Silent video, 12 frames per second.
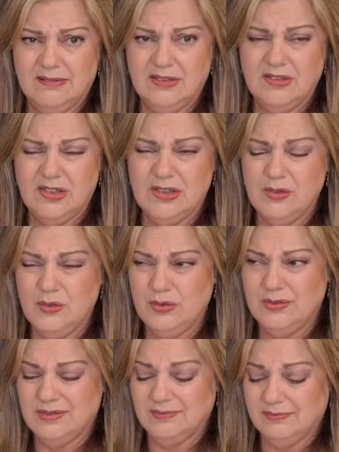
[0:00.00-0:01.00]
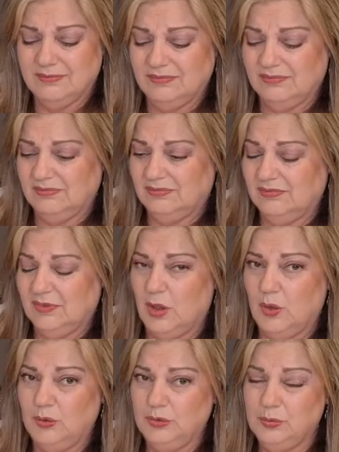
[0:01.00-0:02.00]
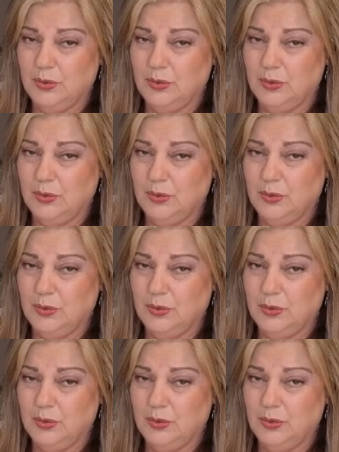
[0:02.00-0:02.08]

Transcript: Just looked old